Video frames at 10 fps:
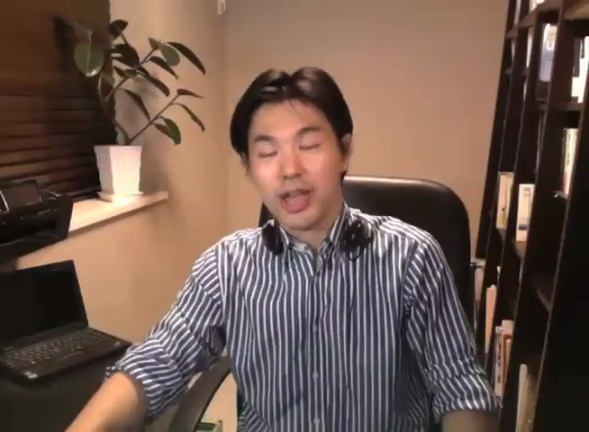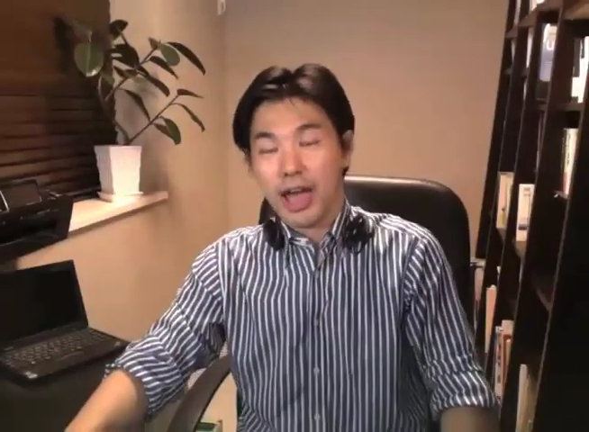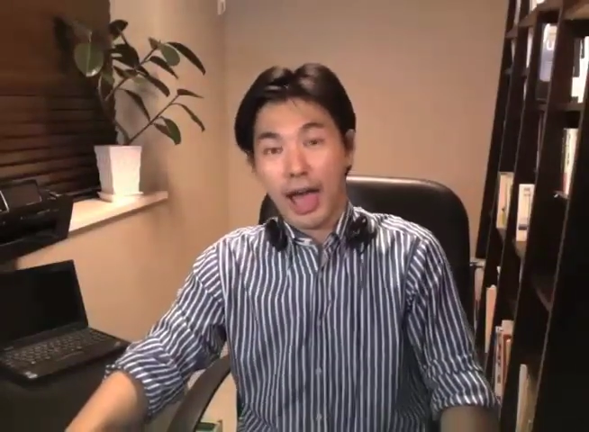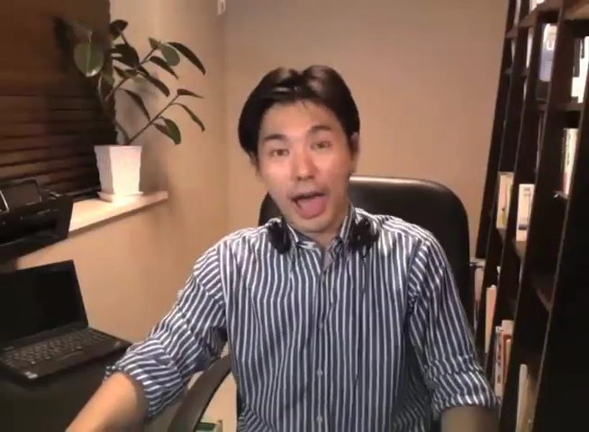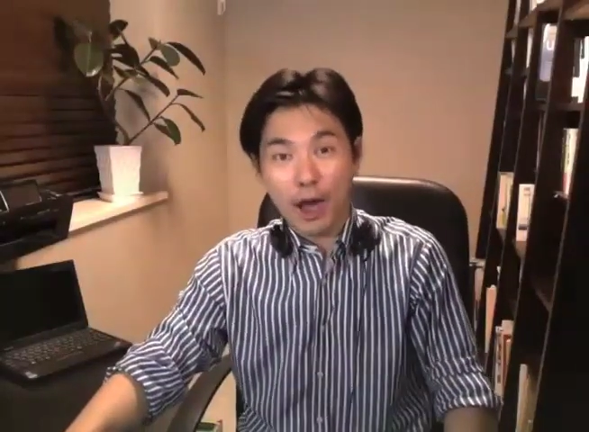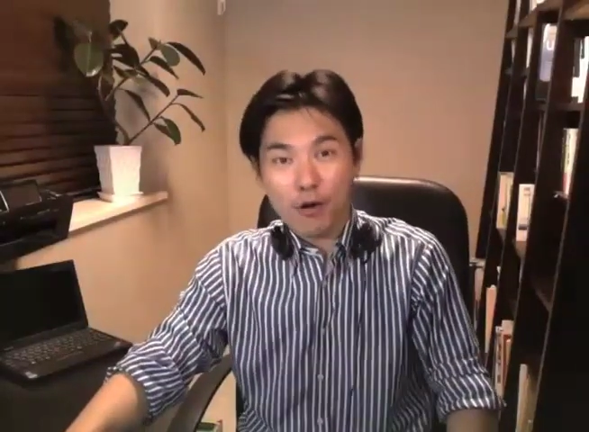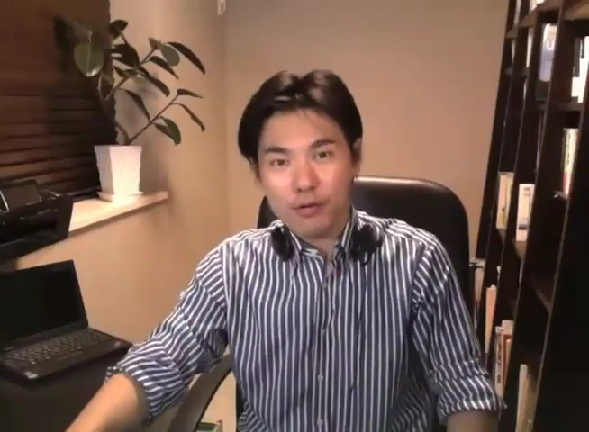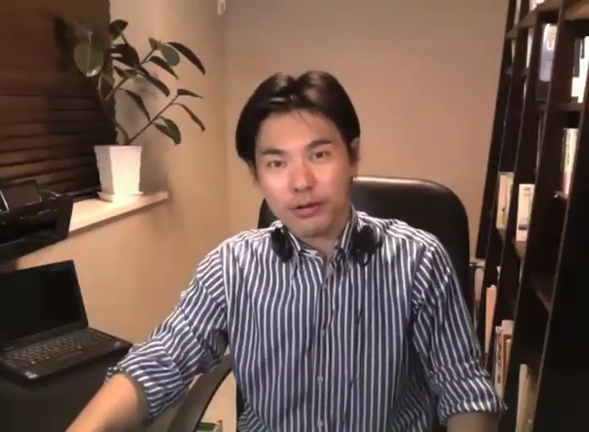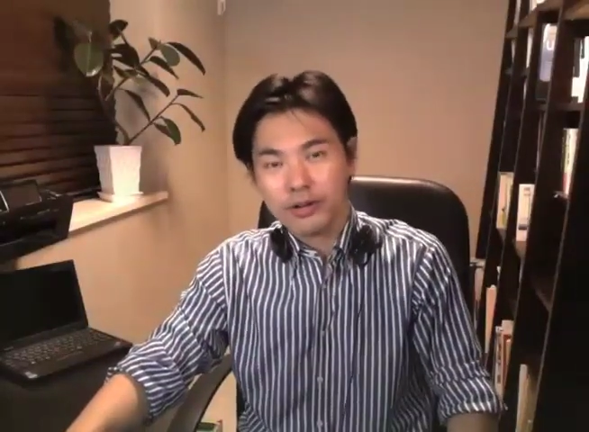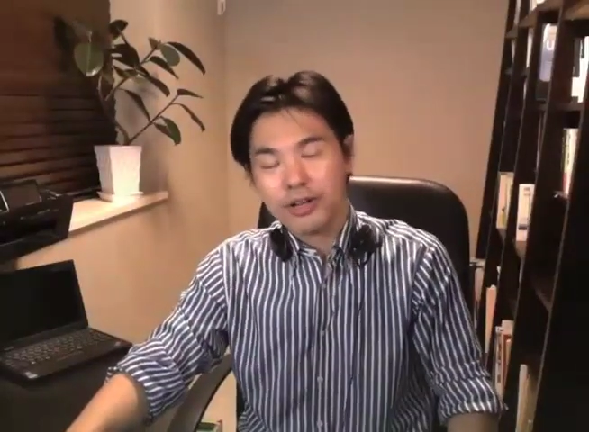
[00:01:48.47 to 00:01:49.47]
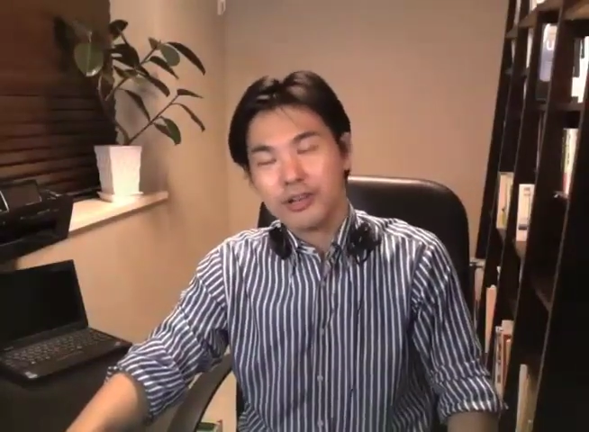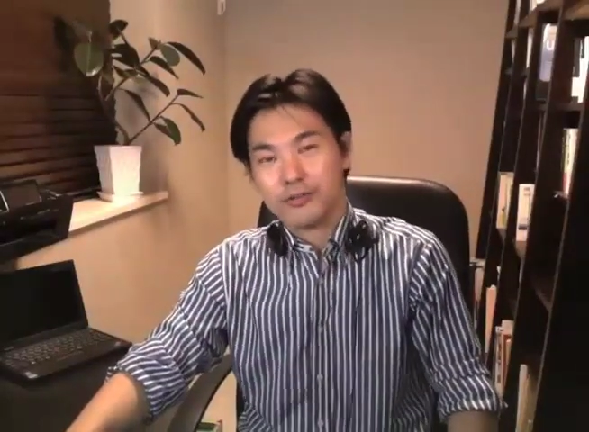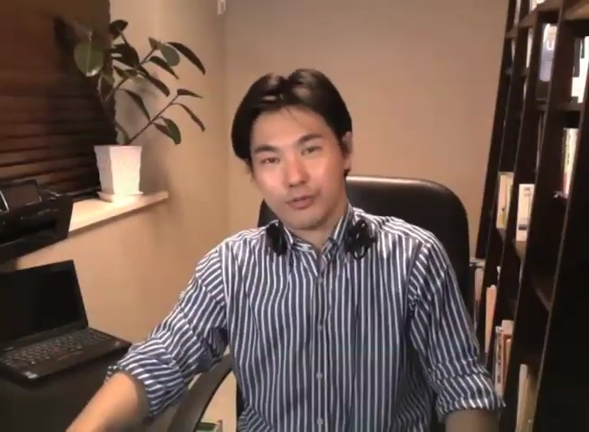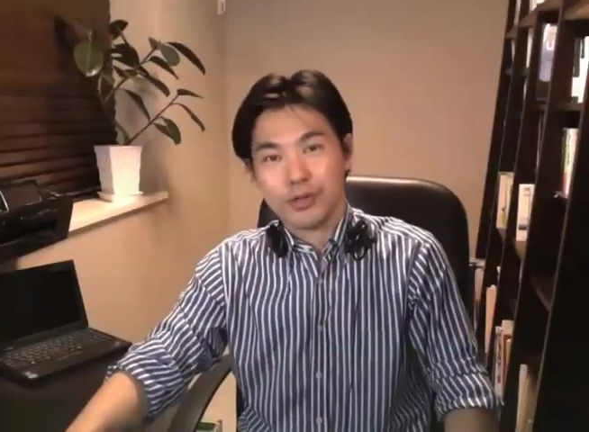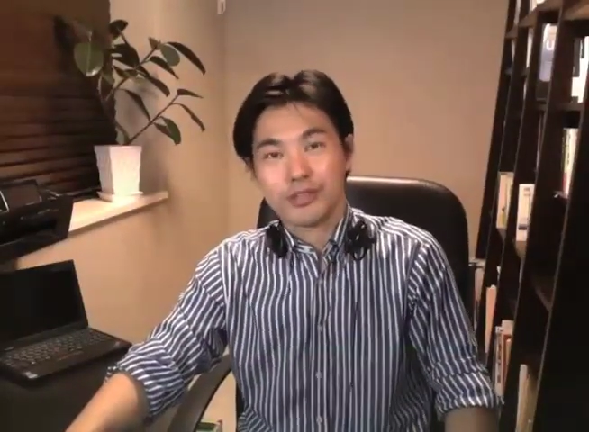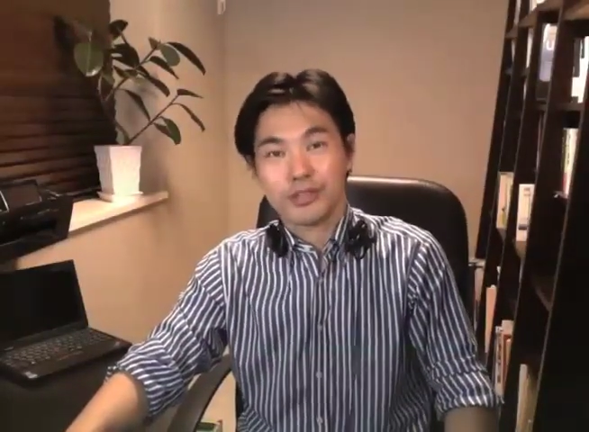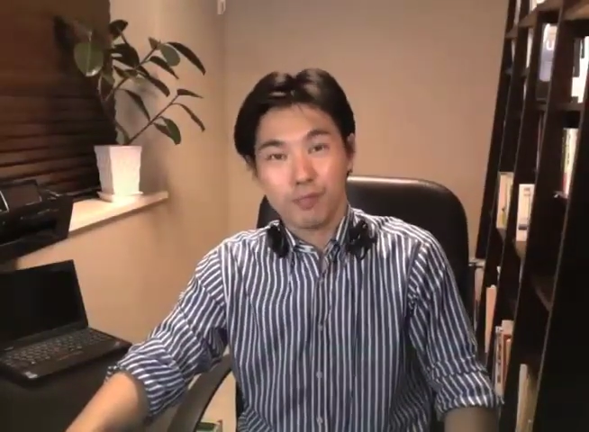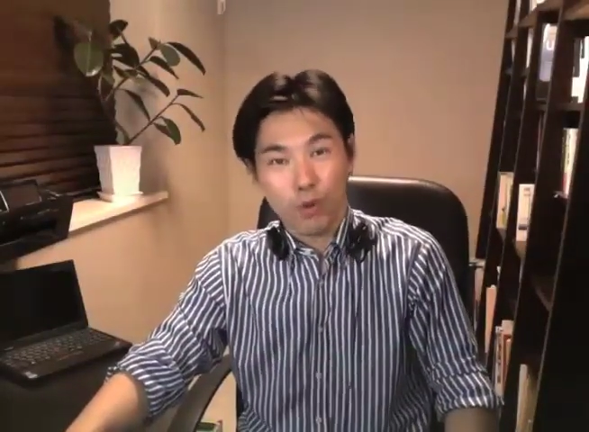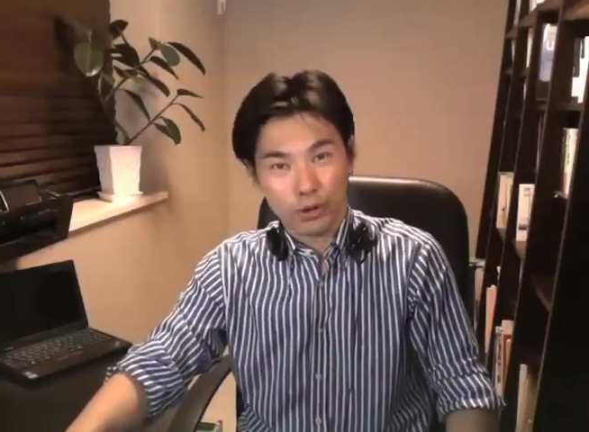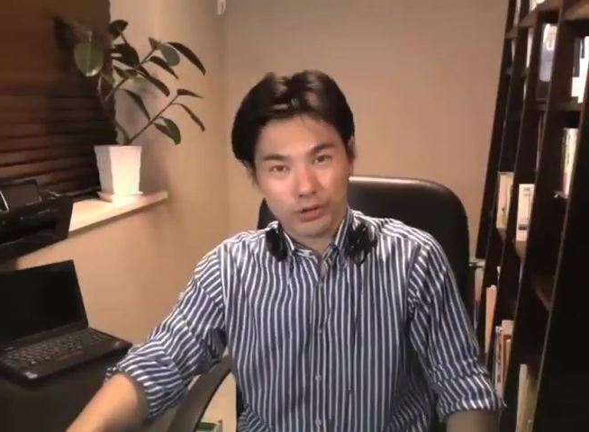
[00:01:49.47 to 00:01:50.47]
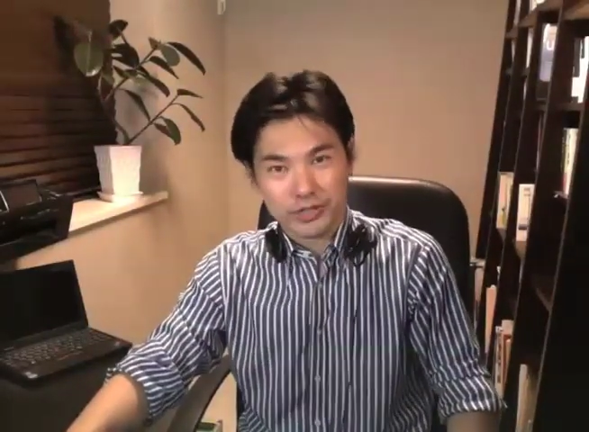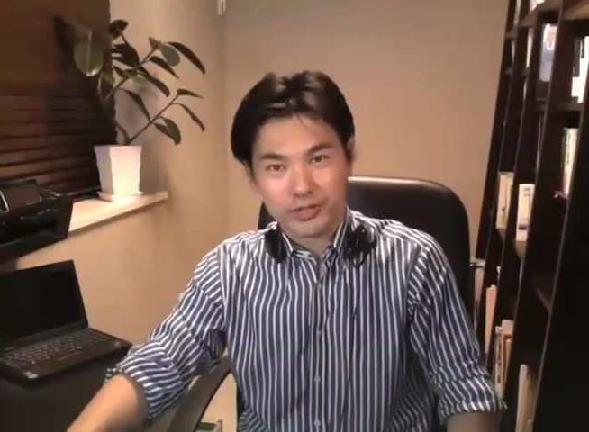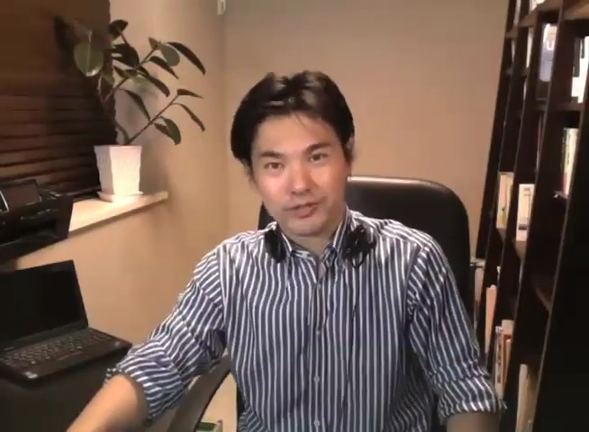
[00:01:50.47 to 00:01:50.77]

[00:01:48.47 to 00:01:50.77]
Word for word: How? through his supporters.